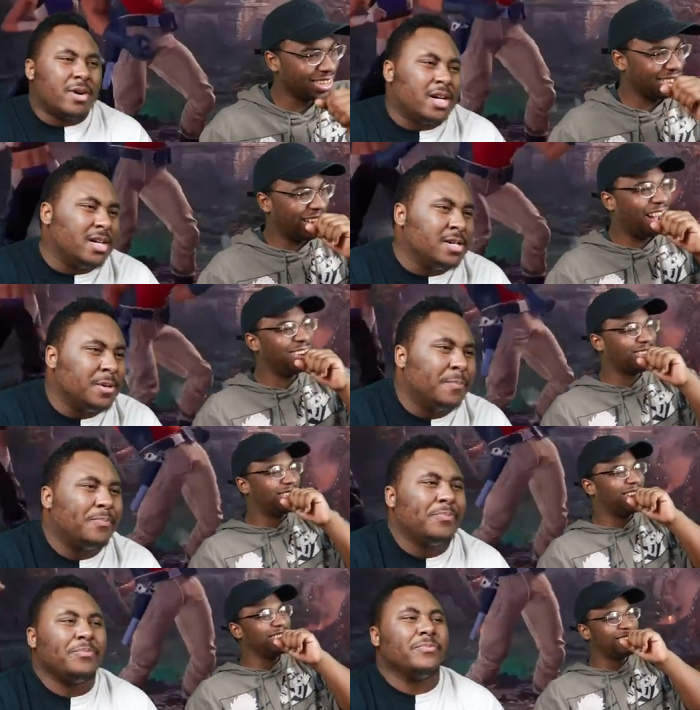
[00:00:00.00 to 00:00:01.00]
Speaker 1: bro? That was
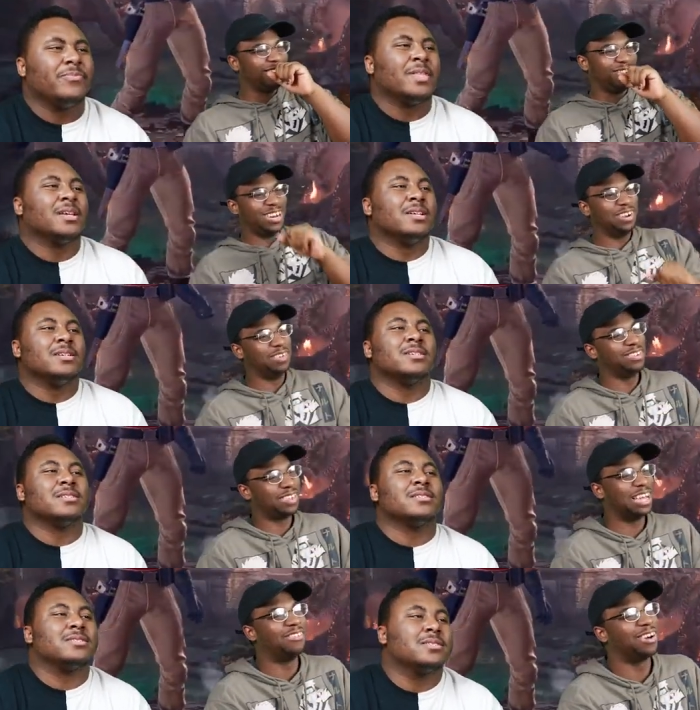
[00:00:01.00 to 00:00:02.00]
crazy shooting
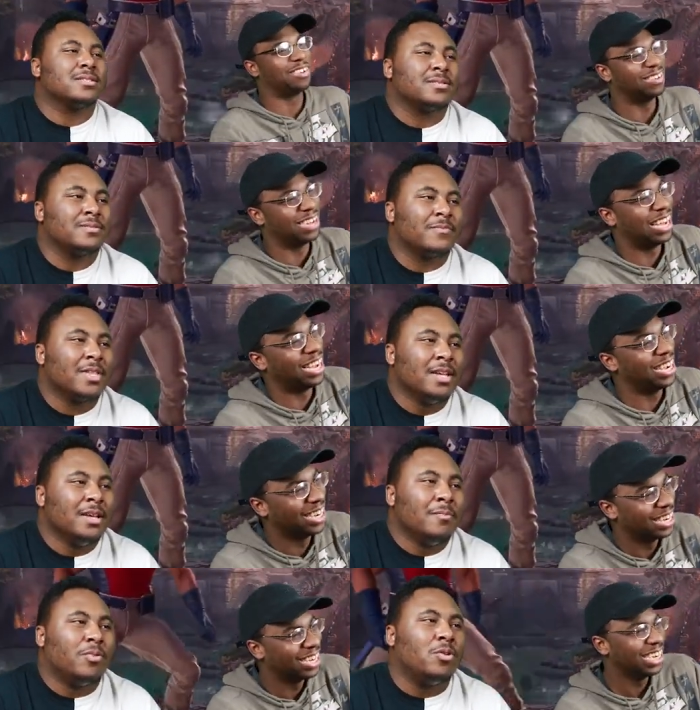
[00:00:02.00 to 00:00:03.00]
animation. I'm not gonna
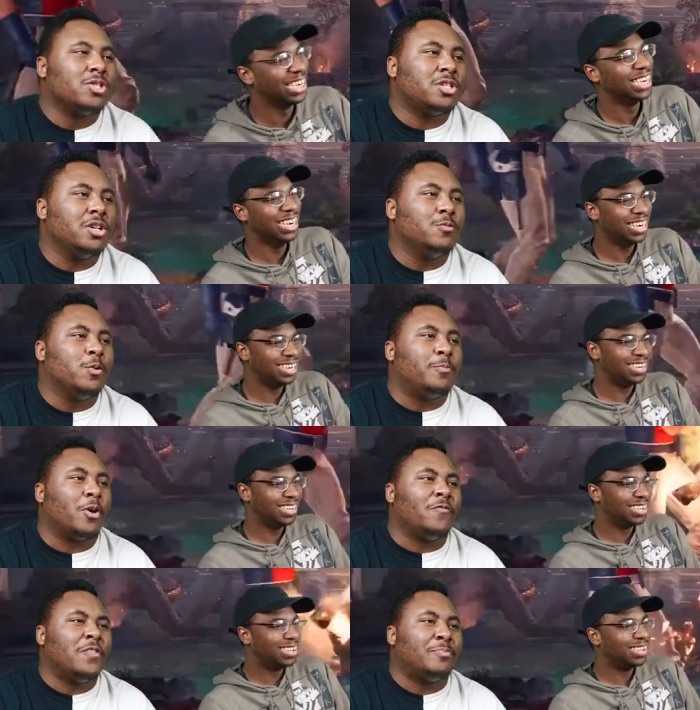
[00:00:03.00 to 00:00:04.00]
lie. Bro stood with
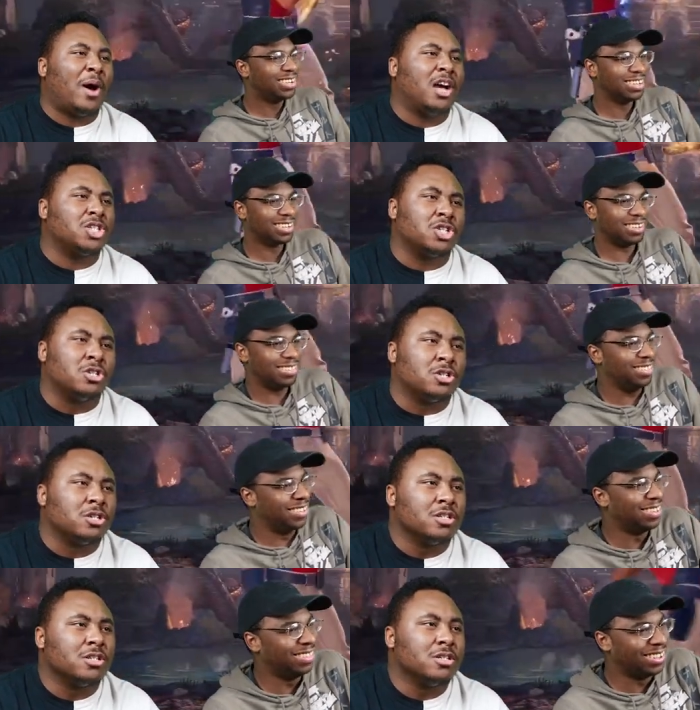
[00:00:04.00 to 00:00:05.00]
perfect posture.
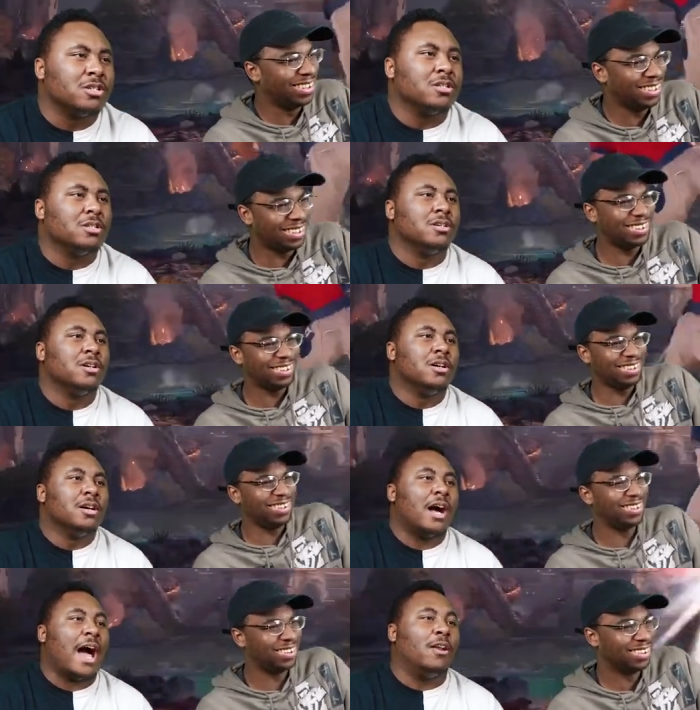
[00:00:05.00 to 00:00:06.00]

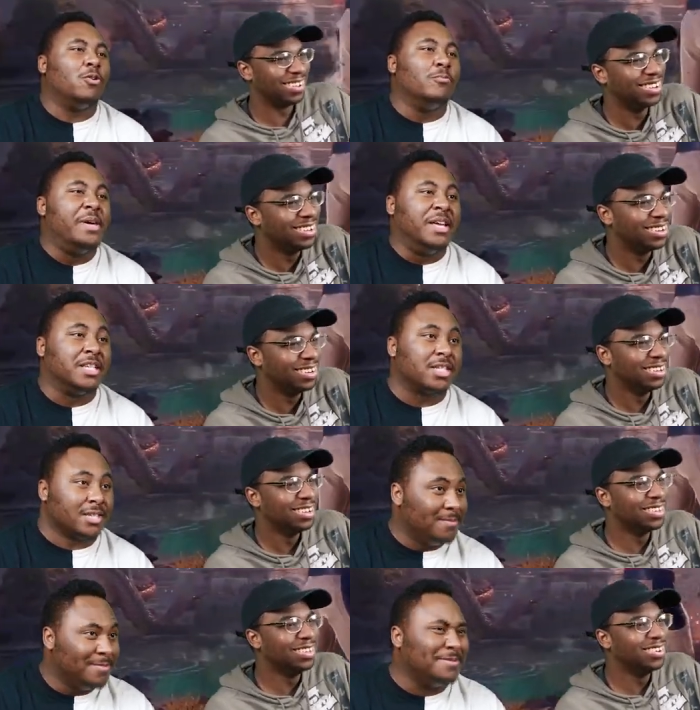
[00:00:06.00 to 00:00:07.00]
I don't miss.
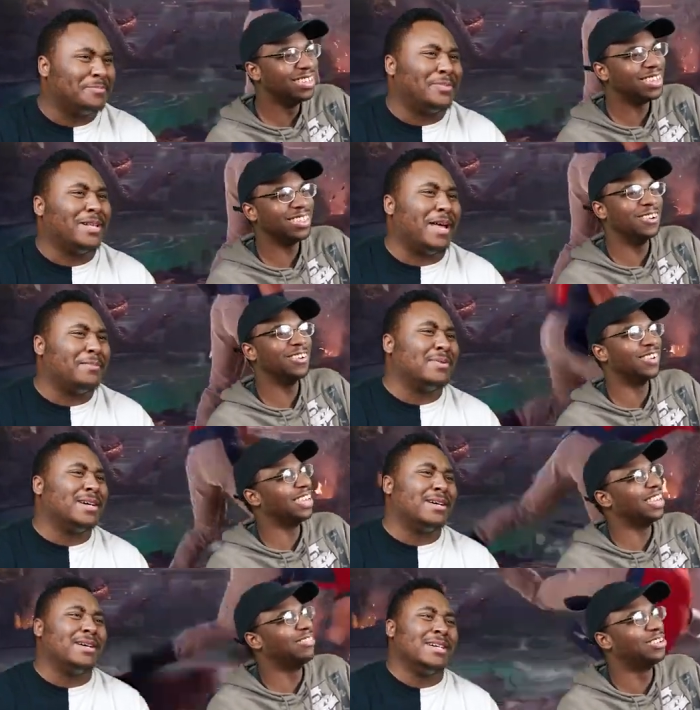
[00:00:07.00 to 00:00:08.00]
Boy, he,
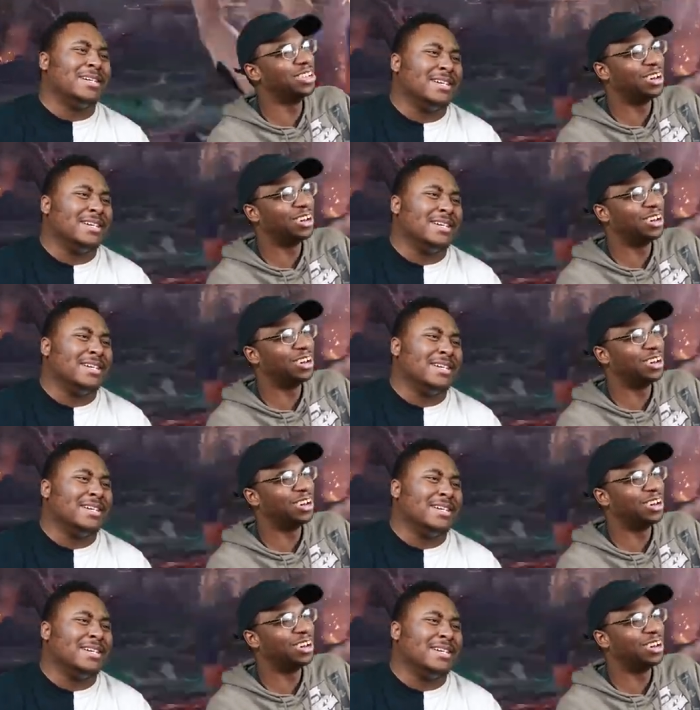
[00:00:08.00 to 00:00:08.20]
bro. You really